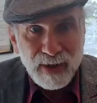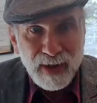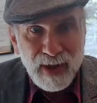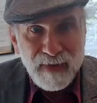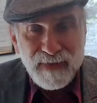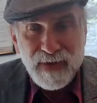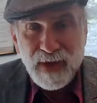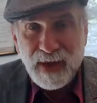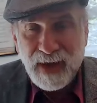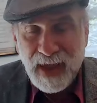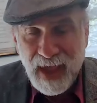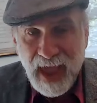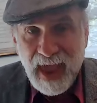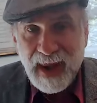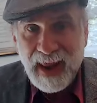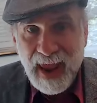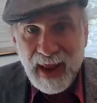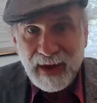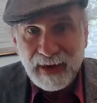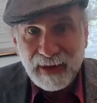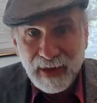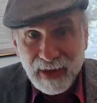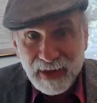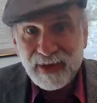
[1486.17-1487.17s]
If you can't
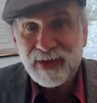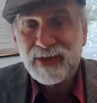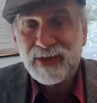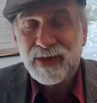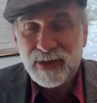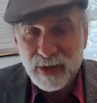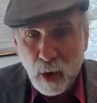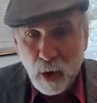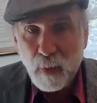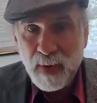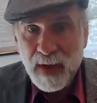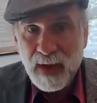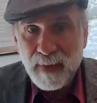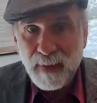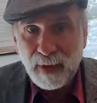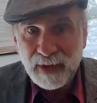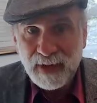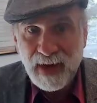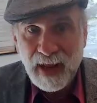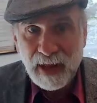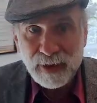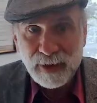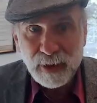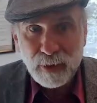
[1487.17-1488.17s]
handle it, don't be a
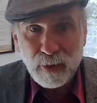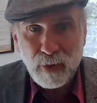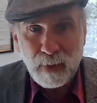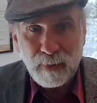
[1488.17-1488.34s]
multinational